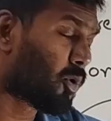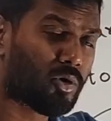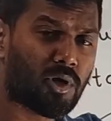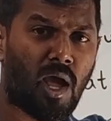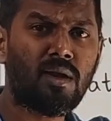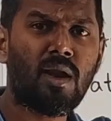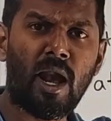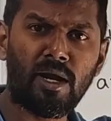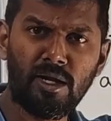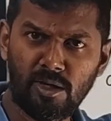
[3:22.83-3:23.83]

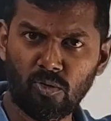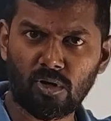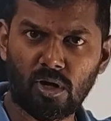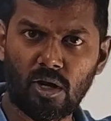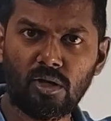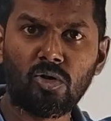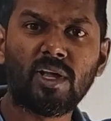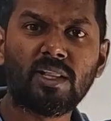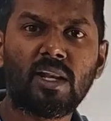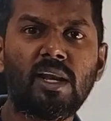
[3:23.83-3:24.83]
proton and neutron
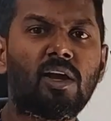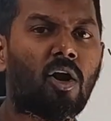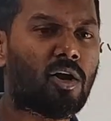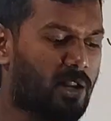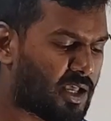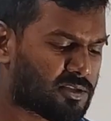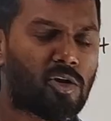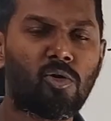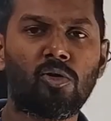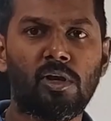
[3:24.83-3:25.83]
togetherly called
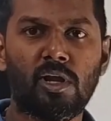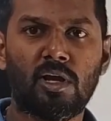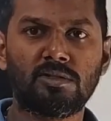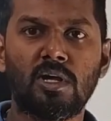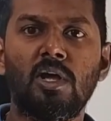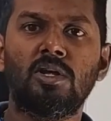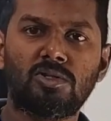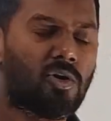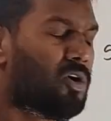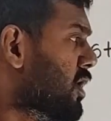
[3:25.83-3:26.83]
as nucleons.
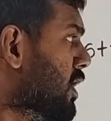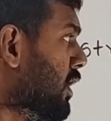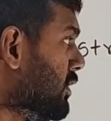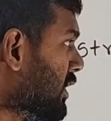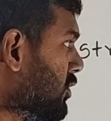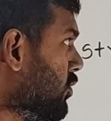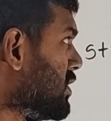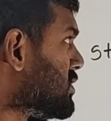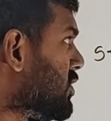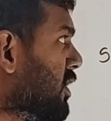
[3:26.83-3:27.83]
So the two
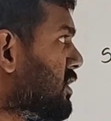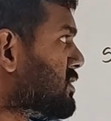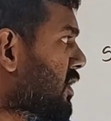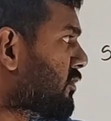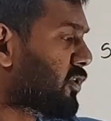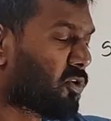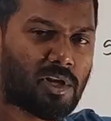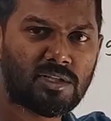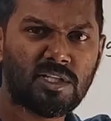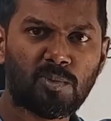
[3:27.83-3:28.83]
constituents of
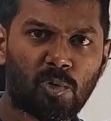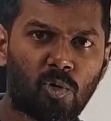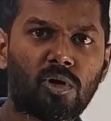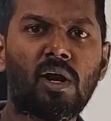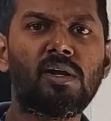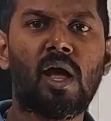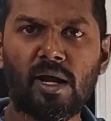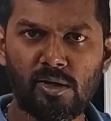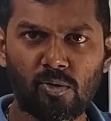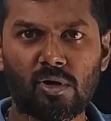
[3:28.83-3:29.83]
nucleus is proton
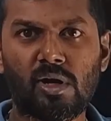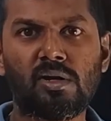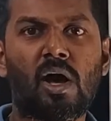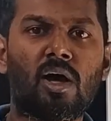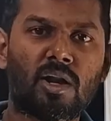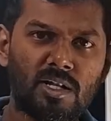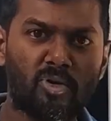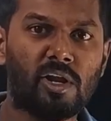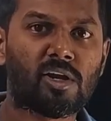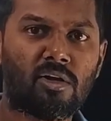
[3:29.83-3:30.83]
and neutron, or
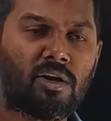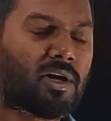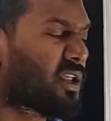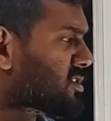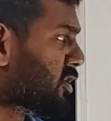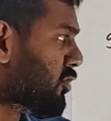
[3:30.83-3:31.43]
else you can call it as